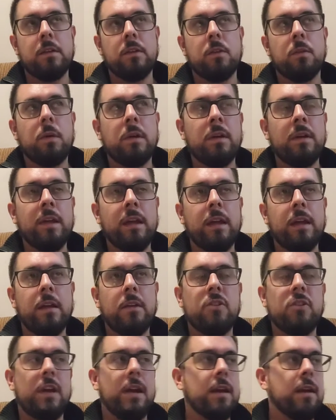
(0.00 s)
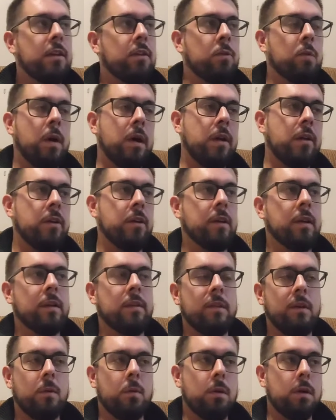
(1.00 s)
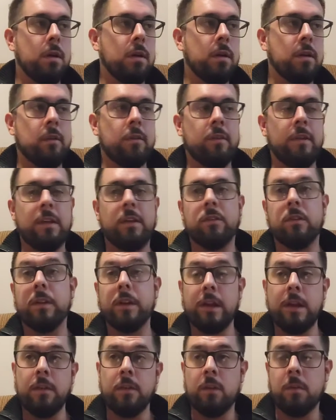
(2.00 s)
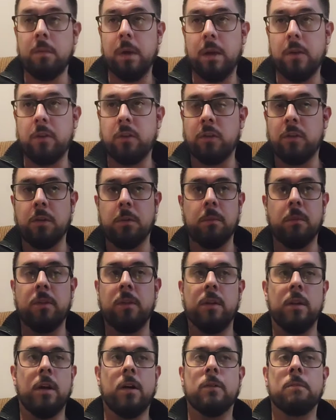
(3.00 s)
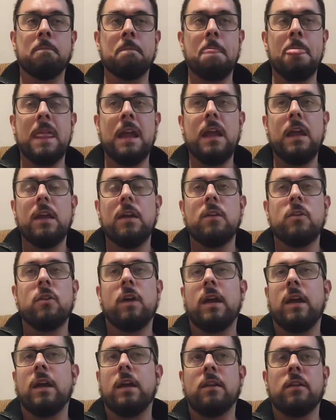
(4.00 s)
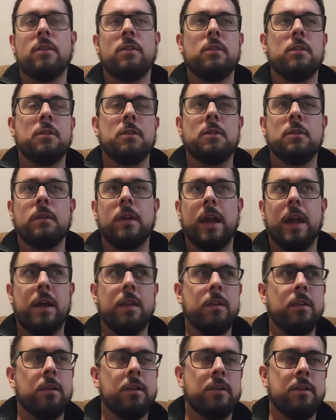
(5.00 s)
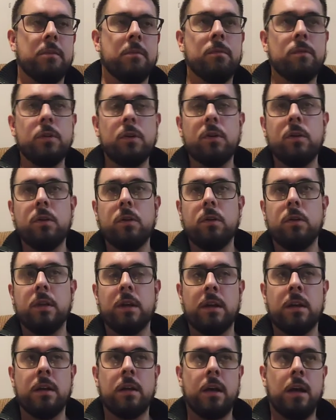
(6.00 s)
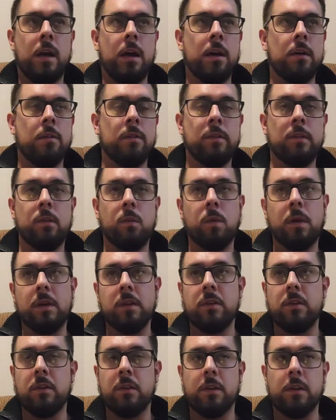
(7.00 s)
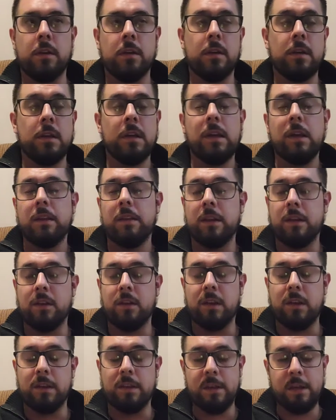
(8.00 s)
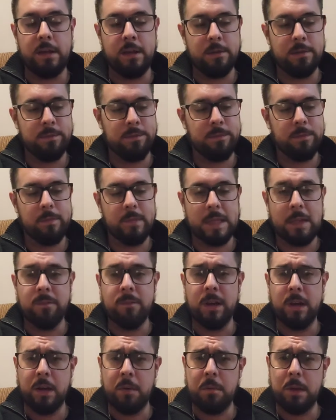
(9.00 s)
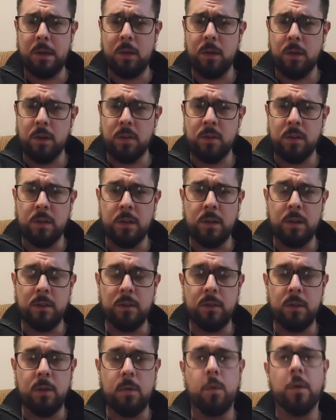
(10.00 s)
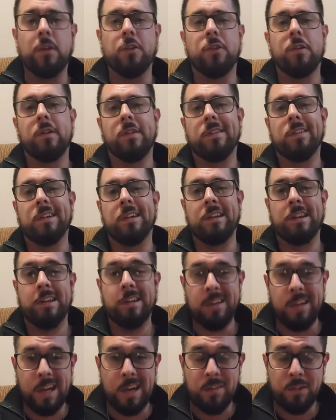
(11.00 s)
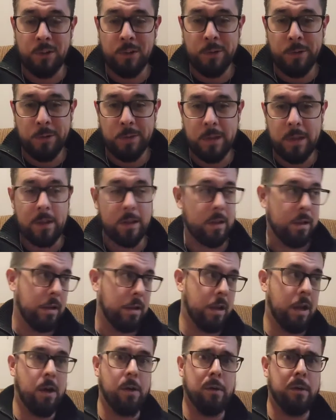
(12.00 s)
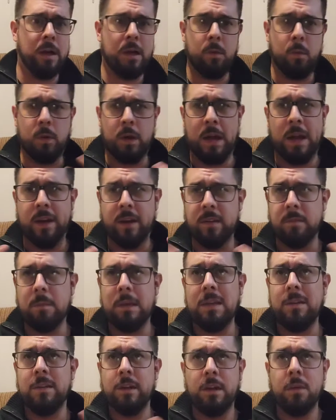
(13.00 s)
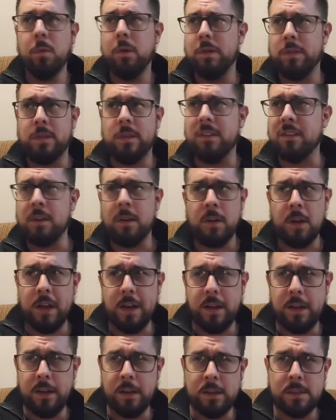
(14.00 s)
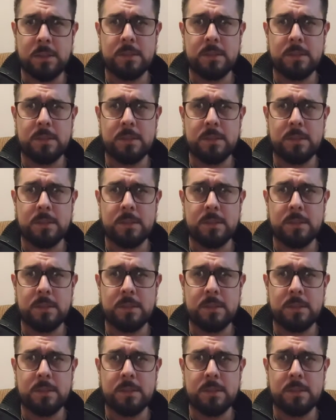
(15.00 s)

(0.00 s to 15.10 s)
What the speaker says: One day, Jack is wandering in the woods. He's looking for mushrooms, trying to gather some food for the winter, things like that. Very begrudgingly so, wishing that he didn't have to do that. Like, oh, I want to be done with this already.